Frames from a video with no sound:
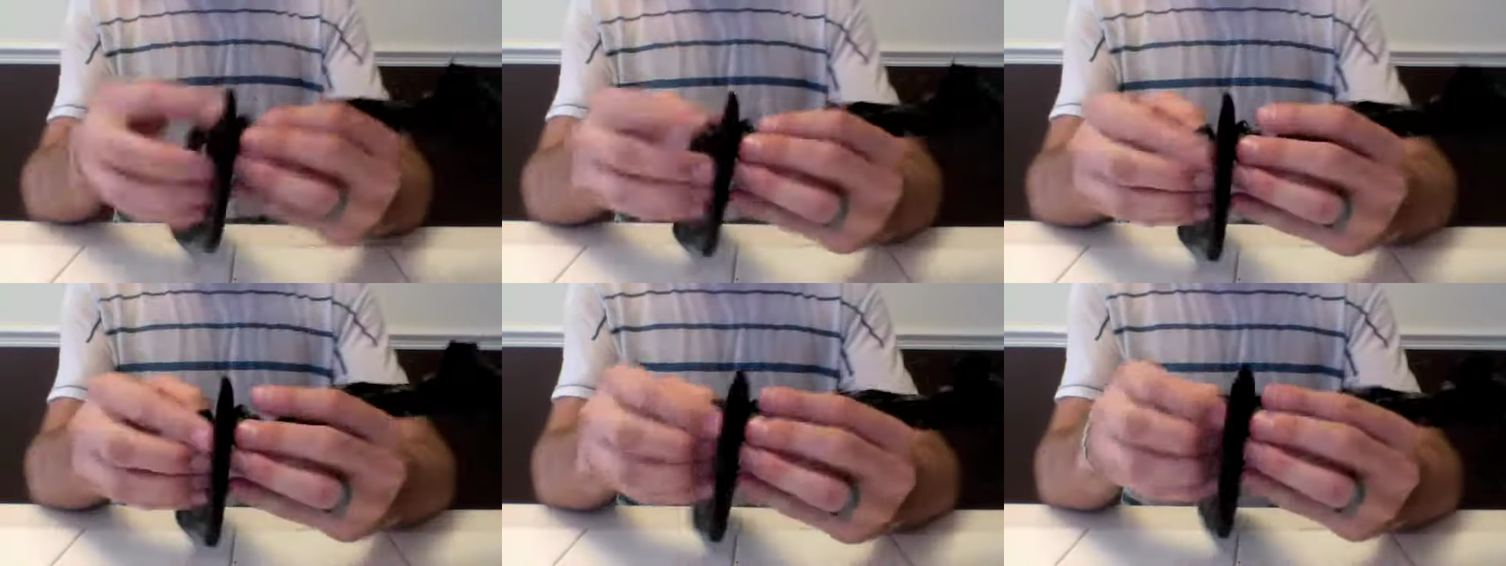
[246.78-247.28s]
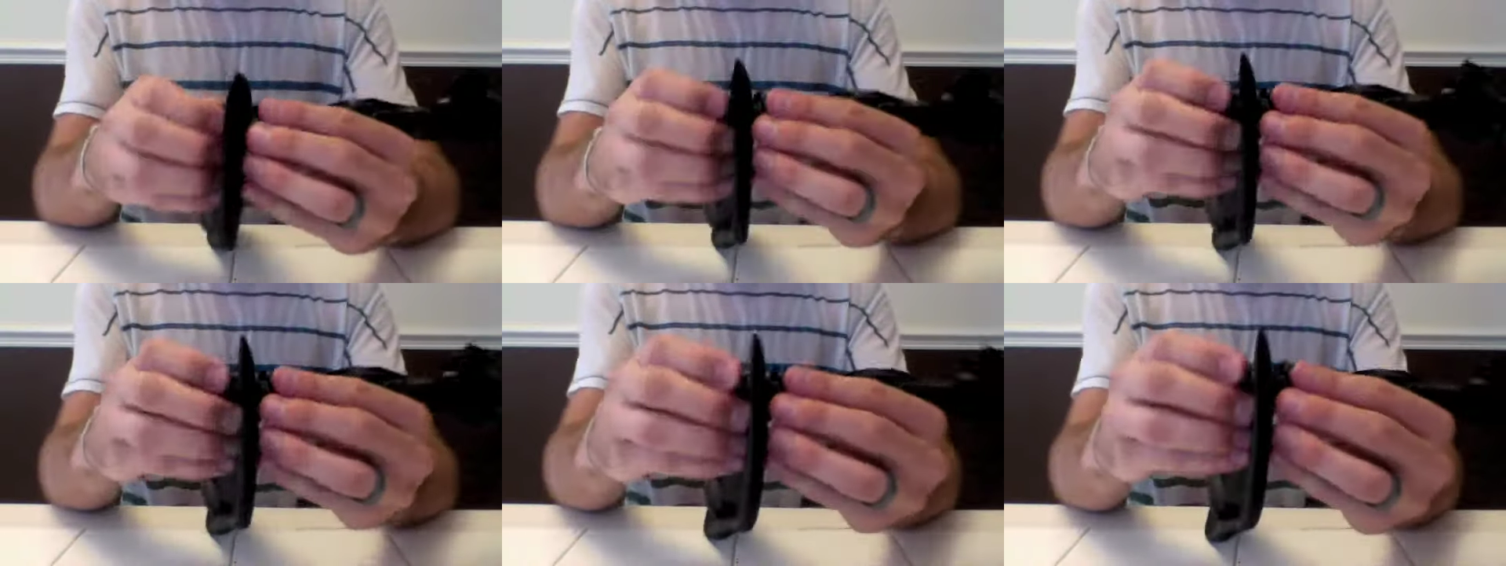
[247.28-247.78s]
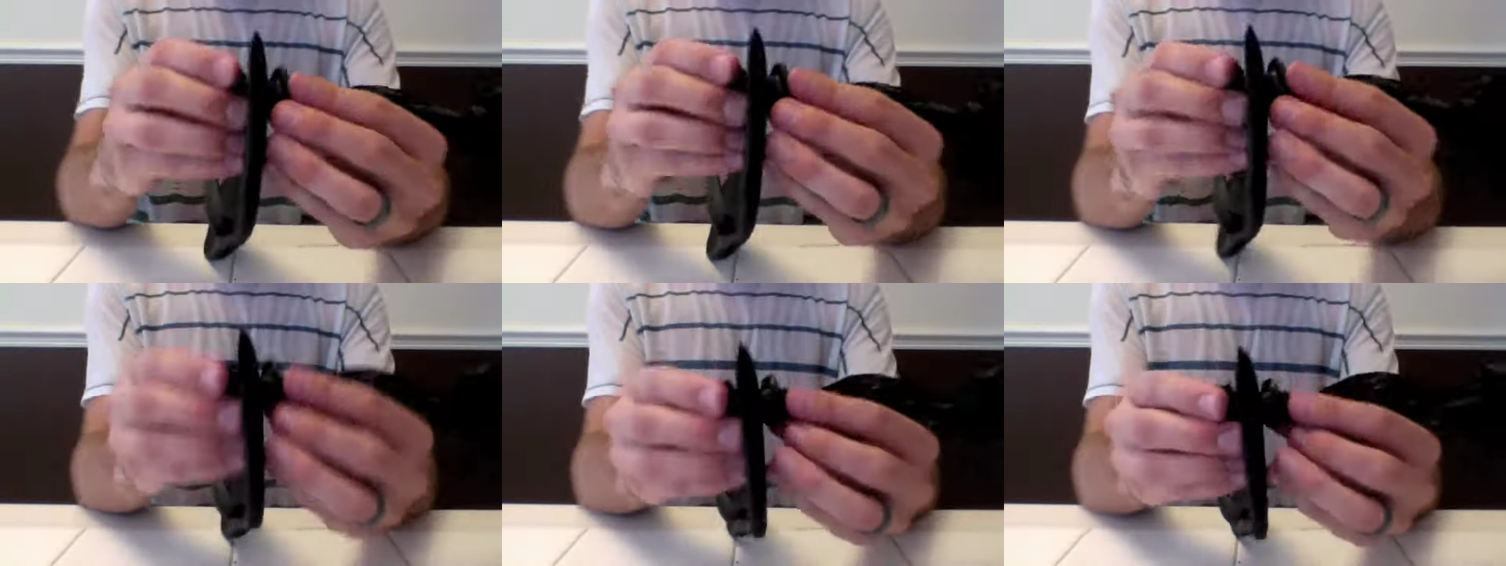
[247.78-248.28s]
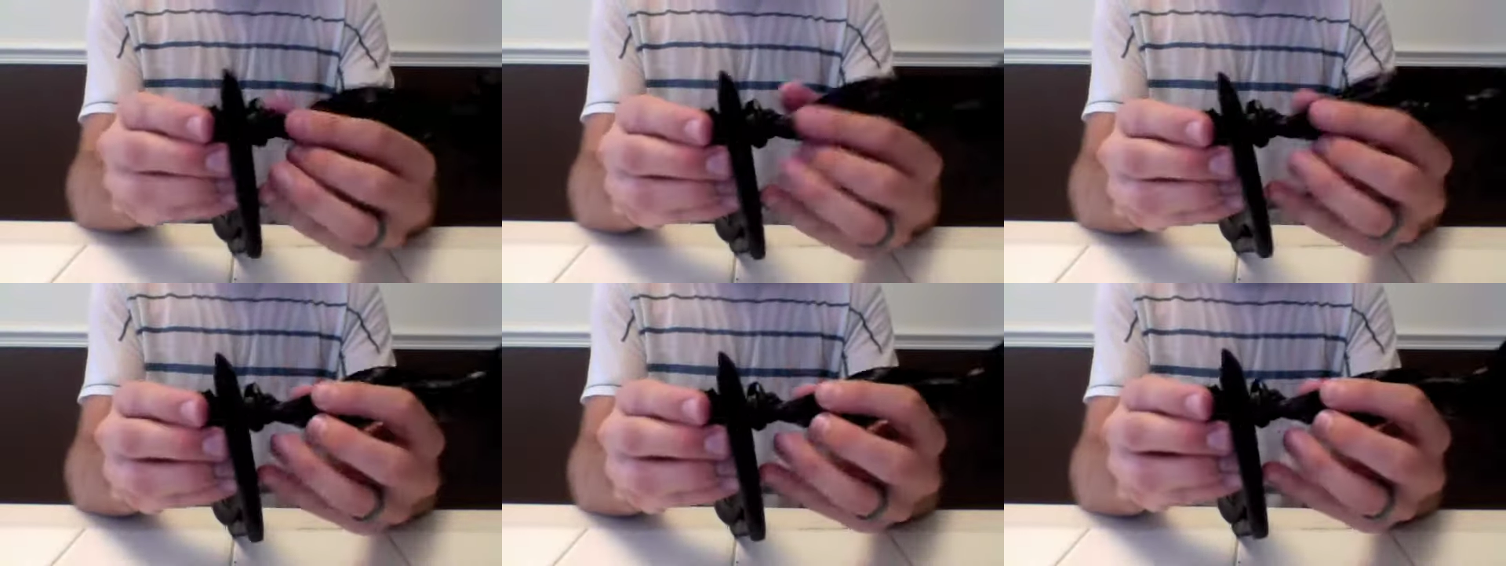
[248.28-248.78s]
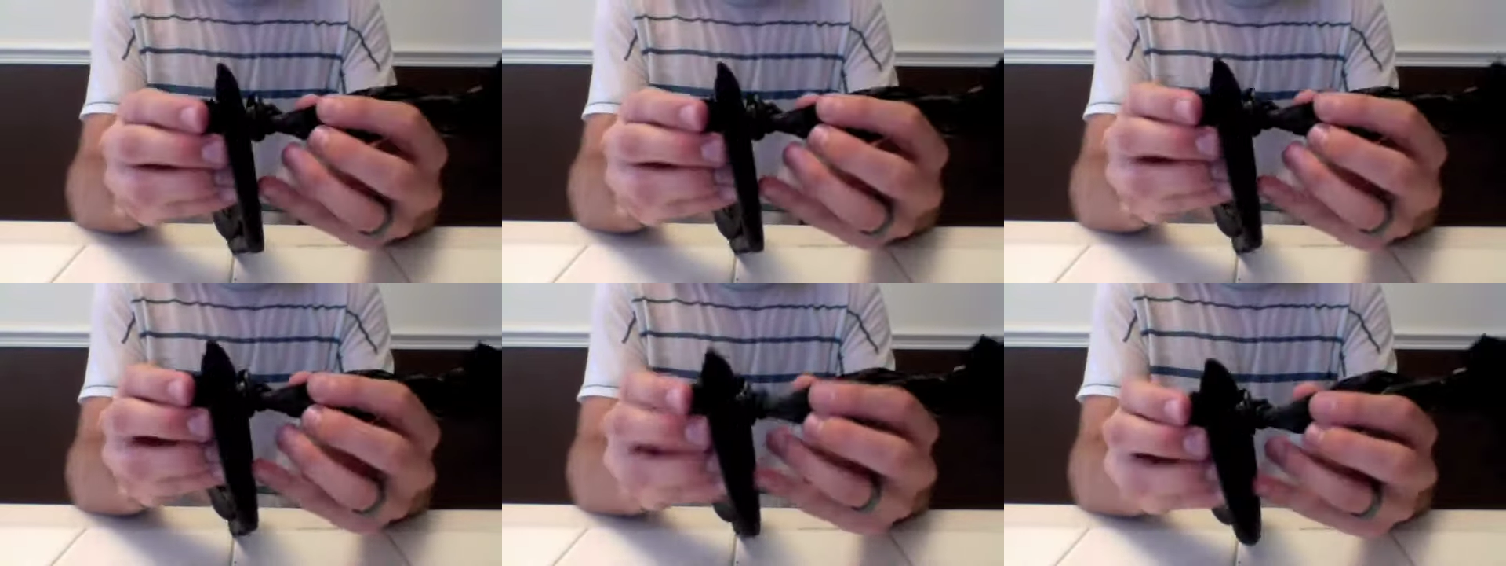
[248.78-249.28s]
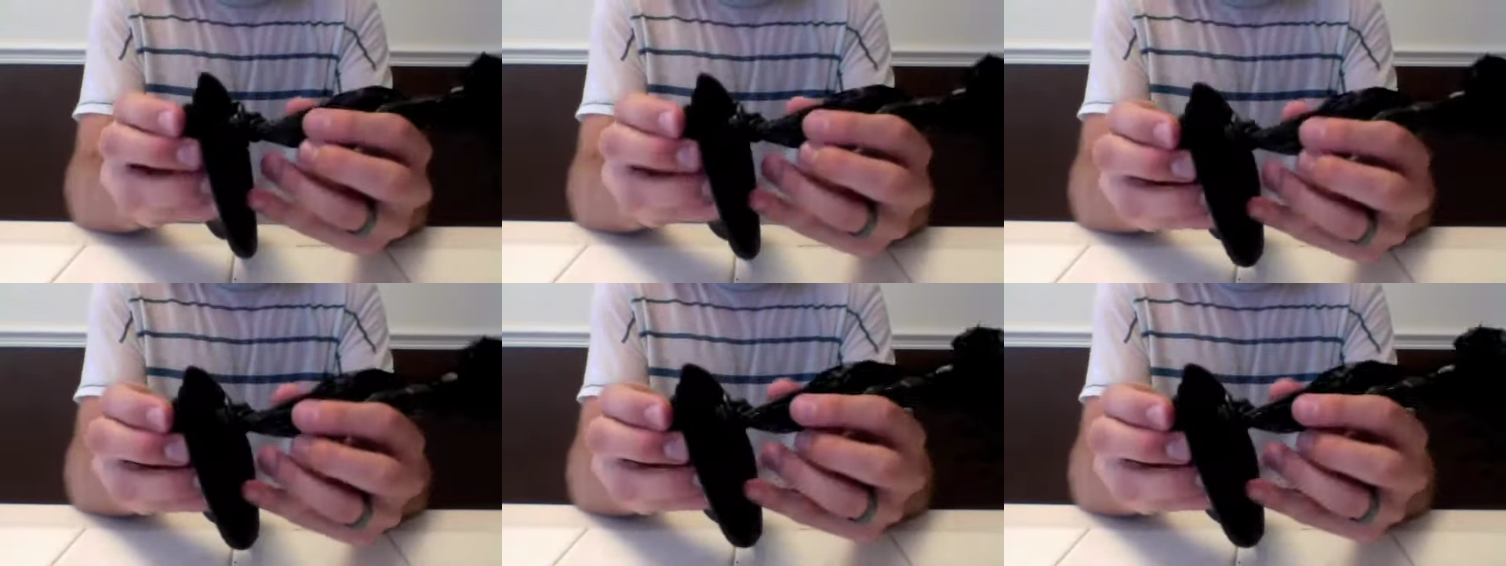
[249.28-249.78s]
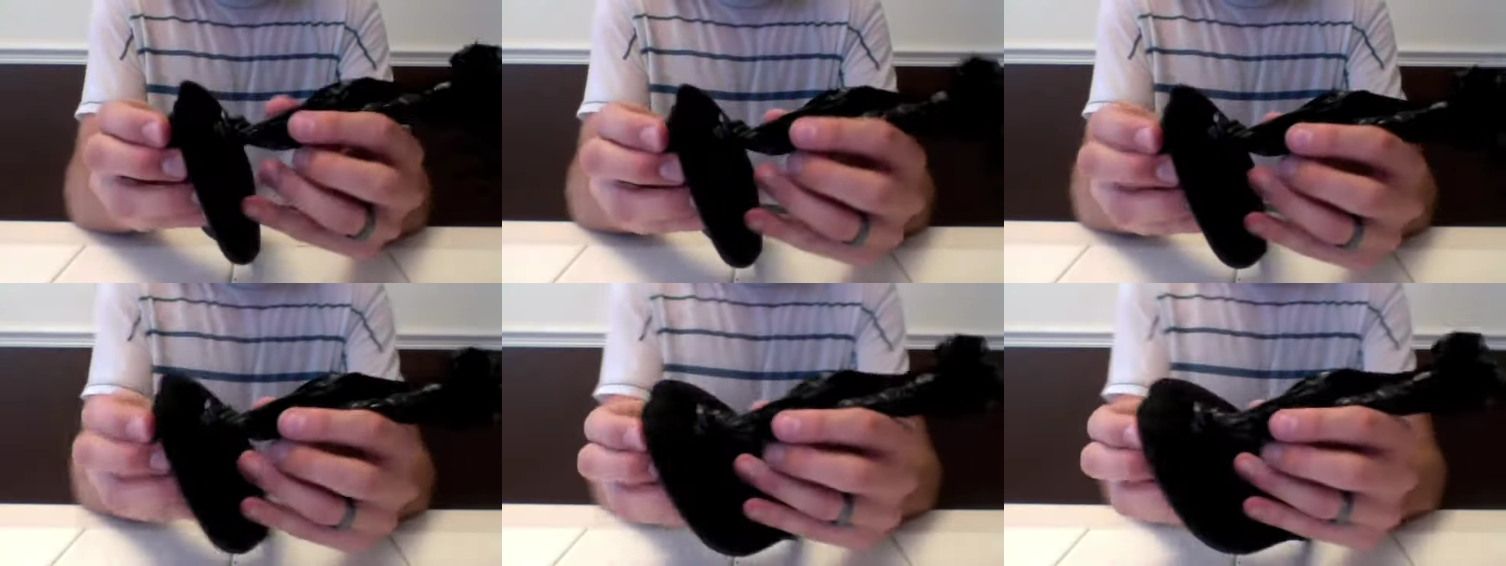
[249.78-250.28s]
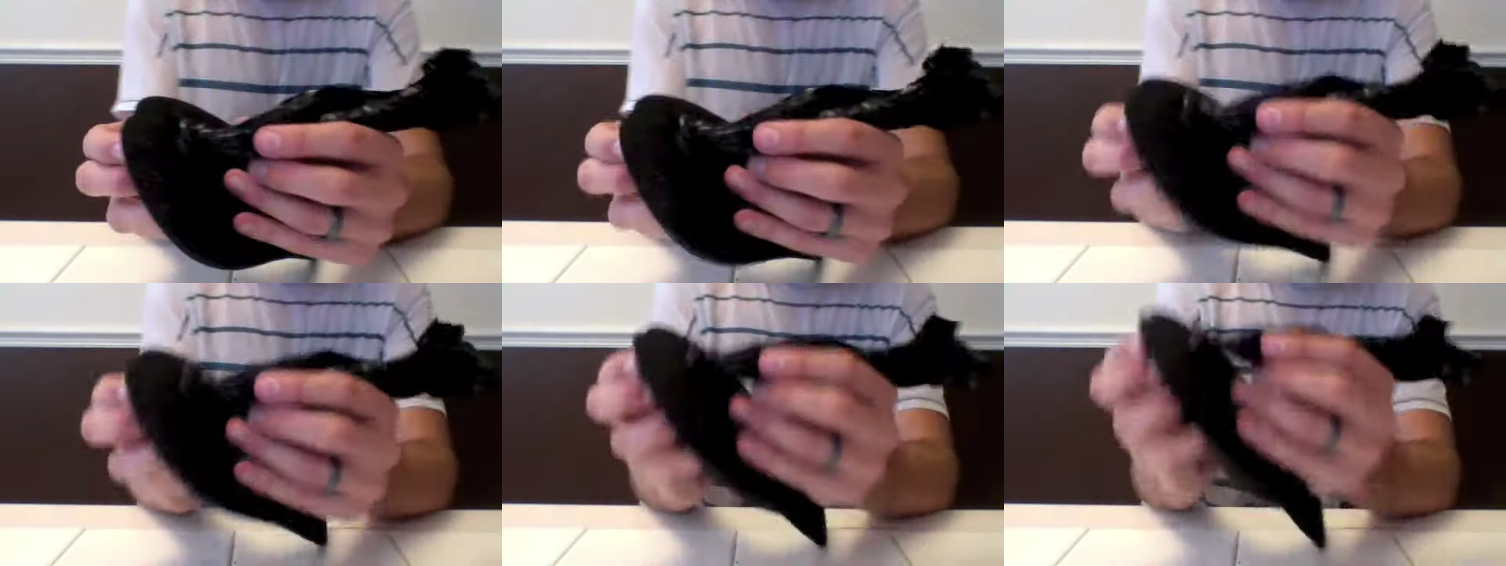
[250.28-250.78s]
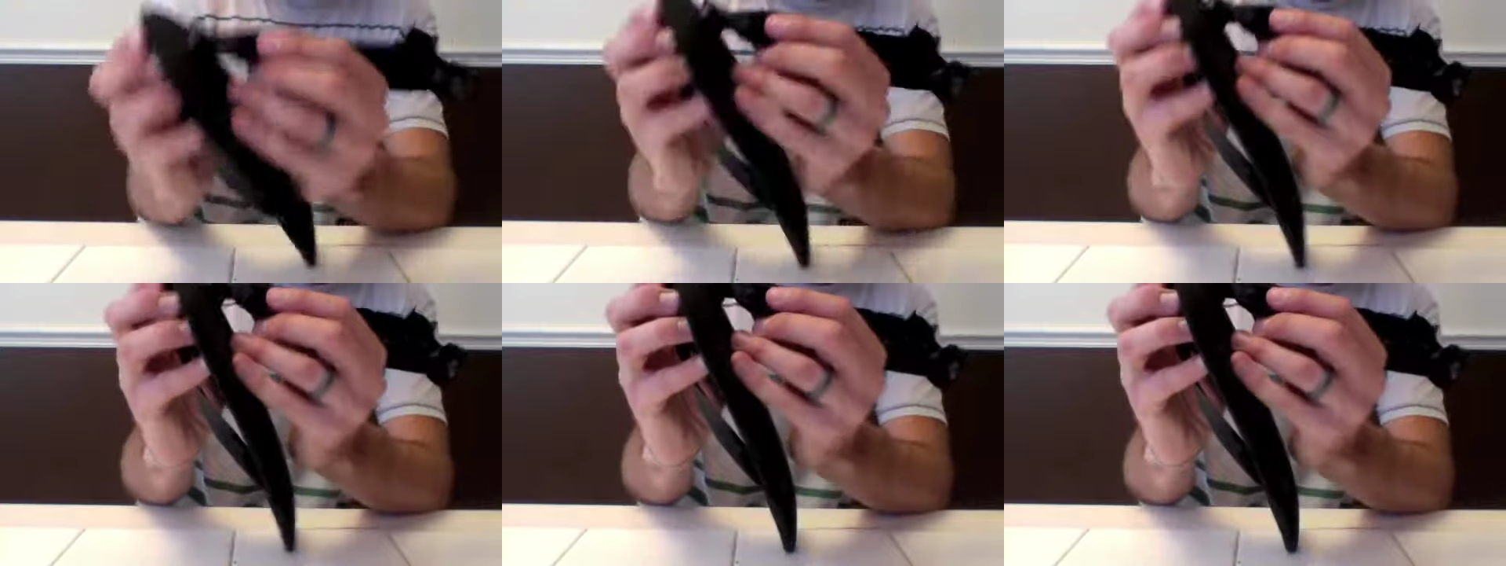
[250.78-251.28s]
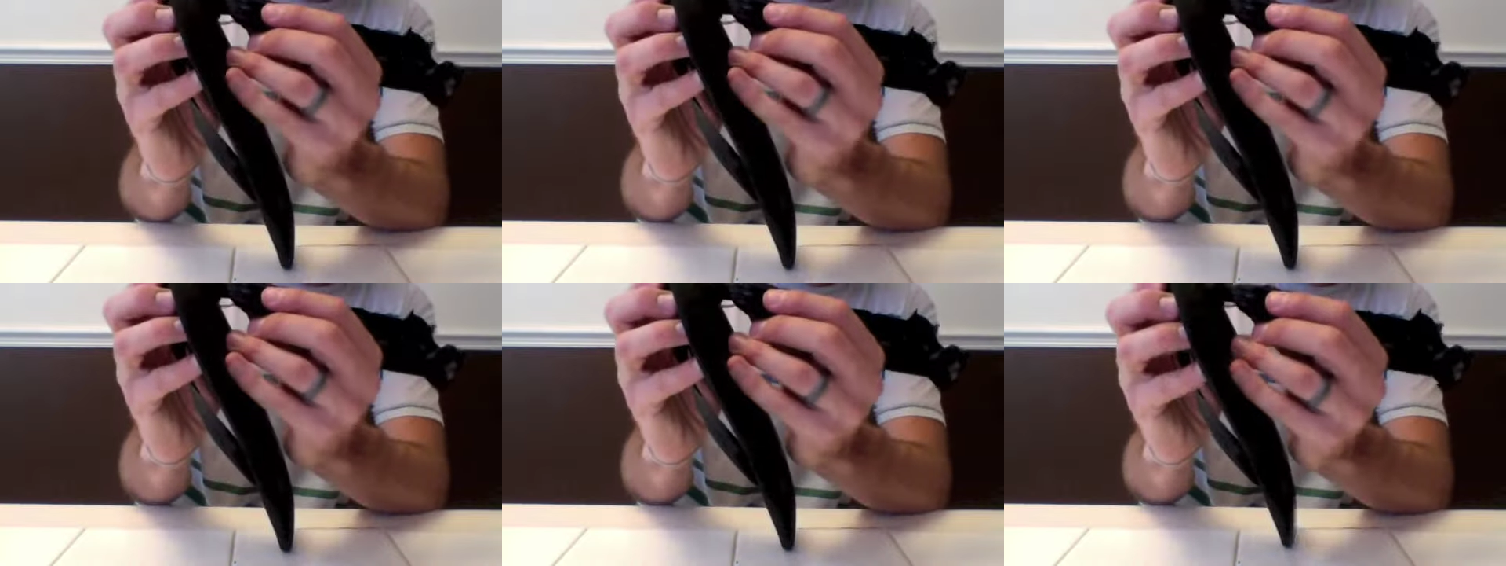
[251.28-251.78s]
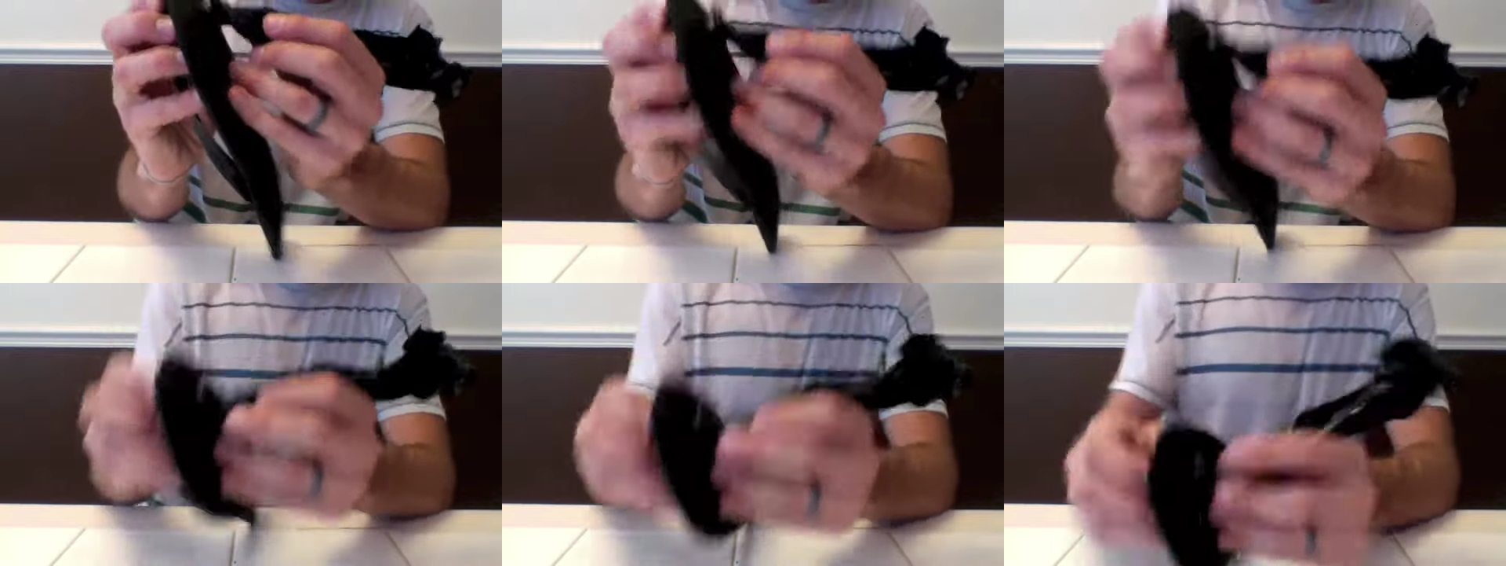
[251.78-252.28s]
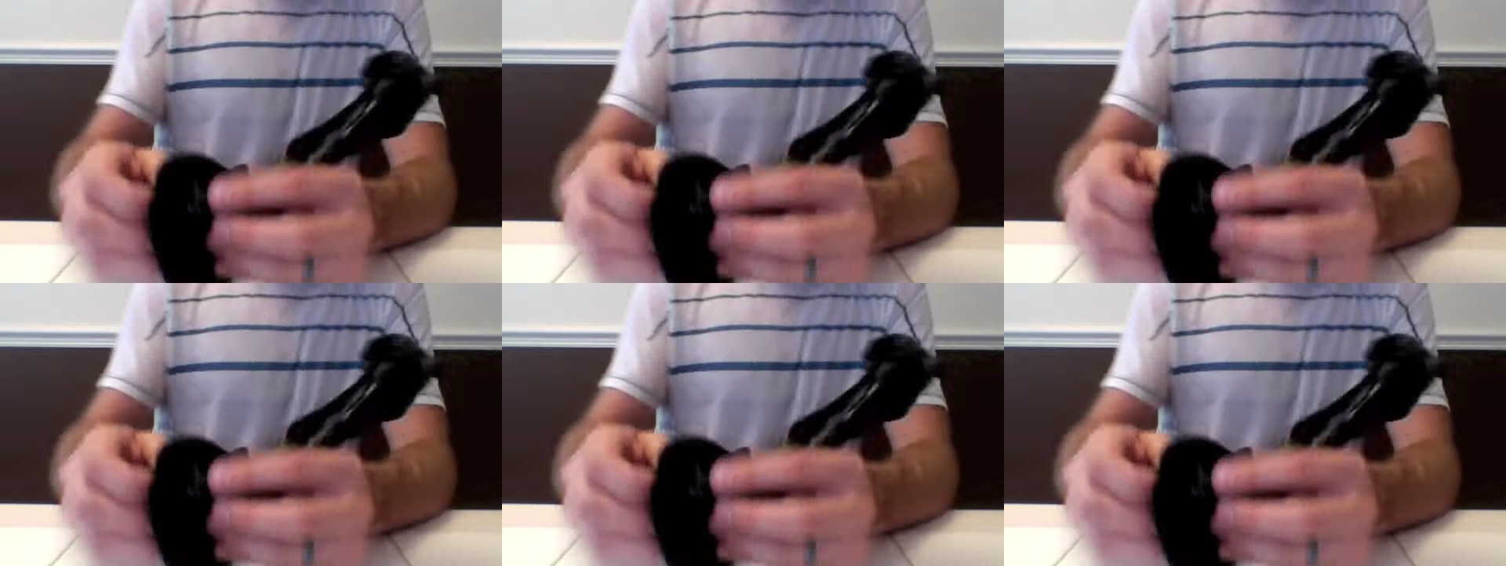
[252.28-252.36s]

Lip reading: [unreadable: no face in view]